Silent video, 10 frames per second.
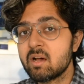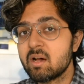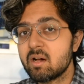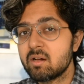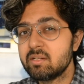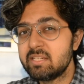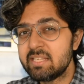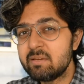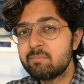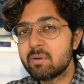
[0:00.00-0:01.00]
a
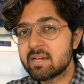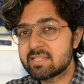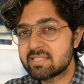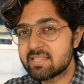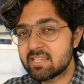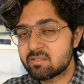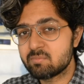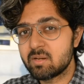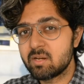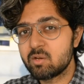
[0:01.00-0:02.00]
deep
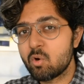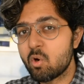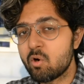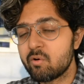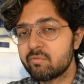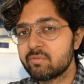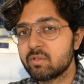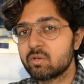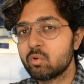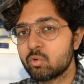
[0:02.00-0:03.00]
assessment of the
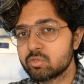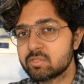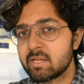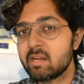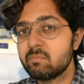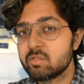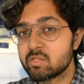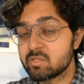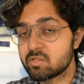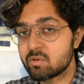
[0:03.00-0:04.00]
course and
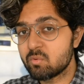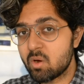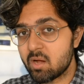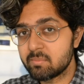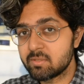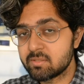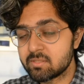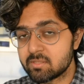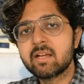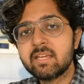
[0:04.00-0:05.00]
admissions
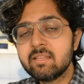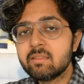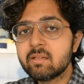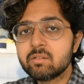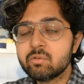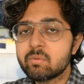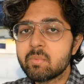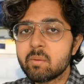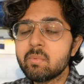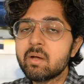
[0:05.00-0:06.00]
requirements. A key thing to
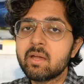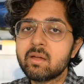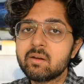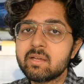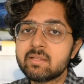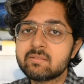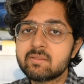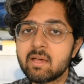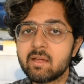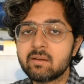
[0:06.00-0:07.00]
remember here is
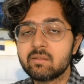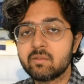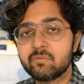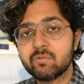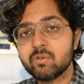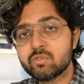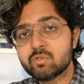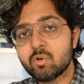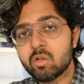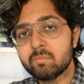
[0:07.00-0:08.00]
that the first
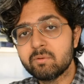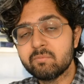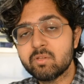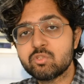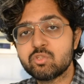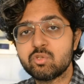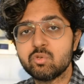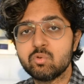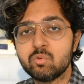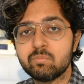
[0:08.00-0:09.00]
column, in which
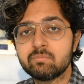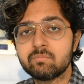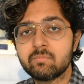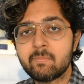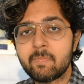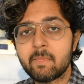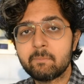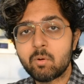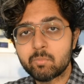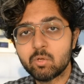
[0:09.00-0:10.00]
you
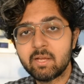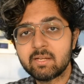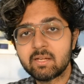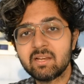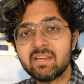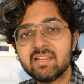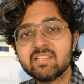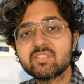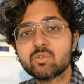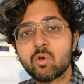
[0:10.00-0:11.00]
populate a
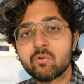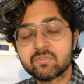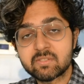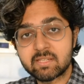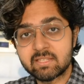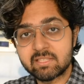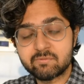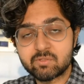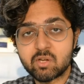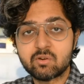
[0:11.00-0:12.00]
list of skills
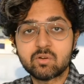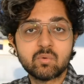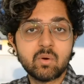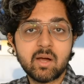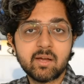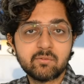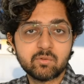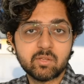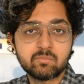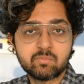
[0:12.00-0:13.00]
which are required for
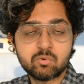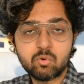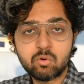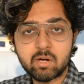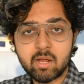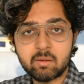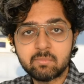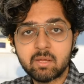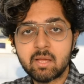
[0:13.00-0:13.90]
that program,